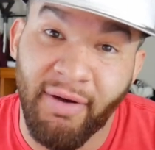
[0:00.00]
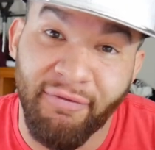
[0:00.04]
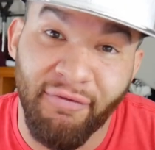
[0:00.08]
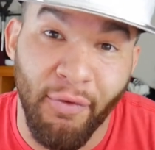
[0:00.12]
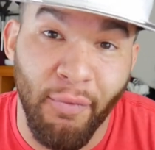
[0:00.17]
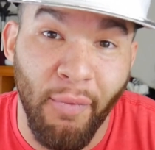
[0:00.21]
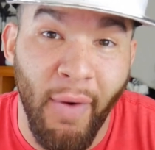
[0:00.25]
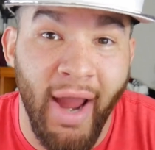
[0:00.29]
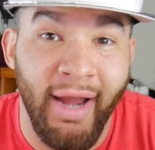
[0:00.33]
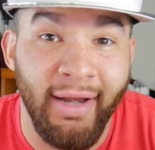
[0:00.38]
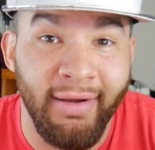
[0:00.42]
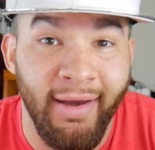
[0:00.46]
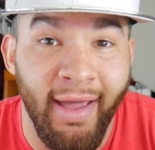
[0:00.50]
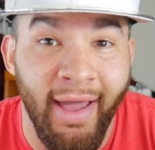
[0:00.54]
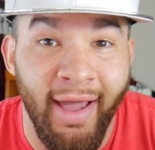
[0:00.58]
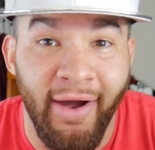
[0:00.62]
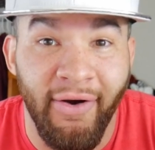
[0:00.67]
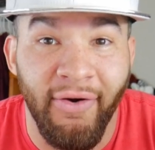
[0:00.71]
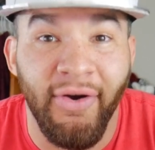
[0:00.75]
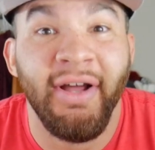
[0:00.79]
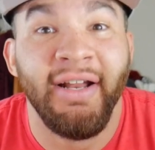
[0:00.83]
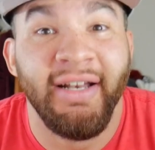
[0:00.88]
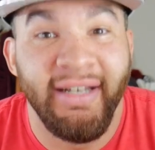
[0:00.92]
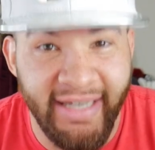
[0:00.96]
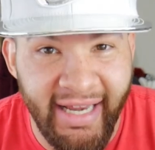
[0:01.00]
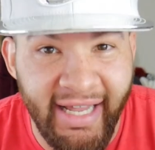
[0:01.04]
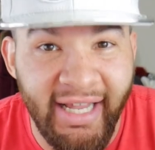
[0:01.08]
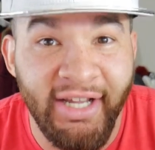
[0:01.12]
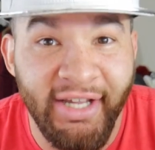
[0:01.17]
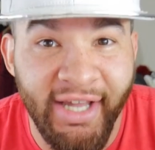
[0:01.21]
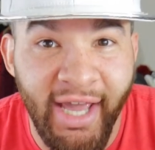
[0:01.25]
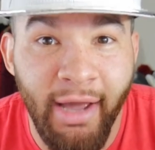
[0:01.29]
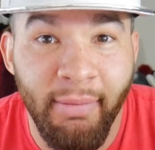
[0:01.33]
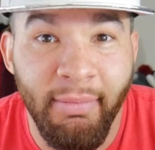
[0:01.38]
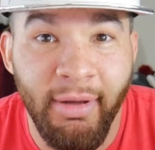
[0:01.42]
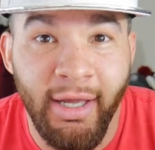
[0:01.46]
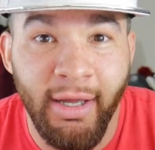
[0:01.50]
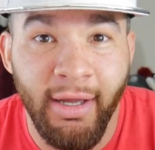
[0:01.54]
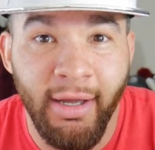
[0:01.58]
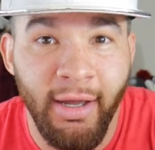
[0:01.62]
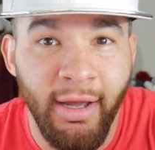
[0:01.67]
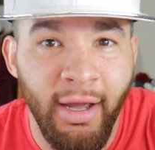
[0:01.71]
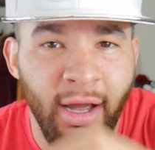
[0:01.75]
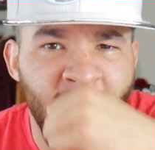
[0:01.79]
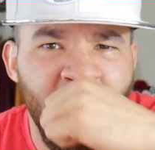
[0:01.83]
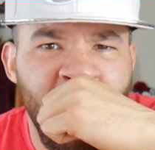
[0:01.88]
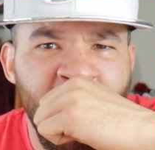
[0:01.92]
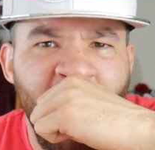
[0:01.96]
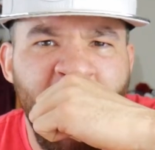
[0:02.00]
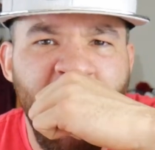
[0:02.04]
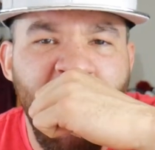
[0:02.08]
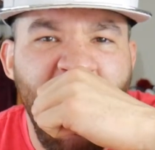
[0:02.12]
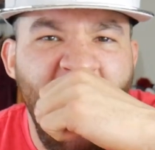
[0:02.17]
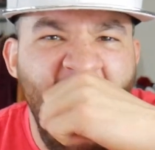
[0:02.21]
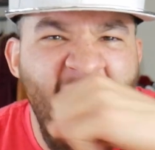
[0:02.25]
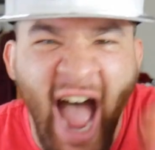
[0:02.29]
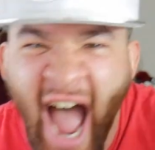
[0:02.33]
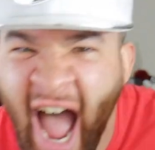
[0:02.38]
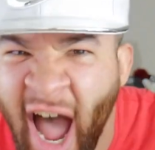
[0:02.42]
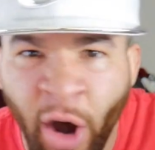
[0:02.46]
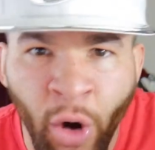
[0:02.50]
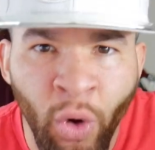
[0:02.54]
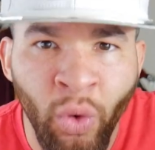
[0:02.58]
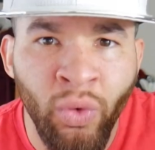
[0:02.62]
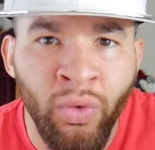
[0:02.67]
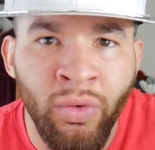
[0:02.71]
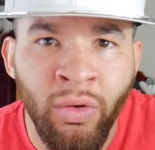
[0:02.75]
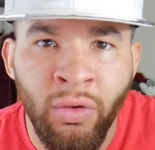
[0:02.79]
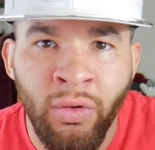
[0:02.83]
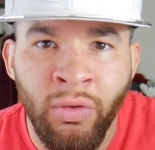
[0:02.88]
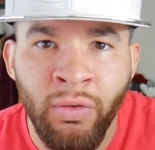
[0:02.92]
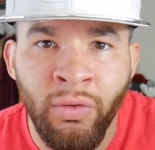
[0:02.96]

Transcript: But for right now, D. Gibby, out.